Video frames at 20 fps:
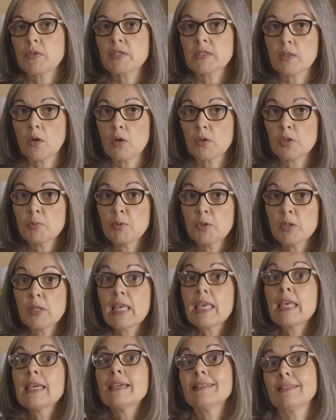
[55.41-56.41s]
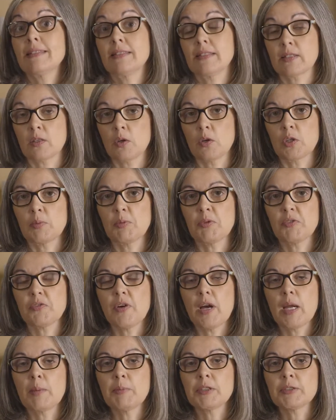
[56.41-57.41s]
soluble and insoluble
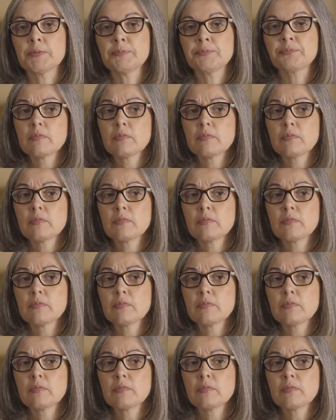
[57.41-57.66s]
fiber.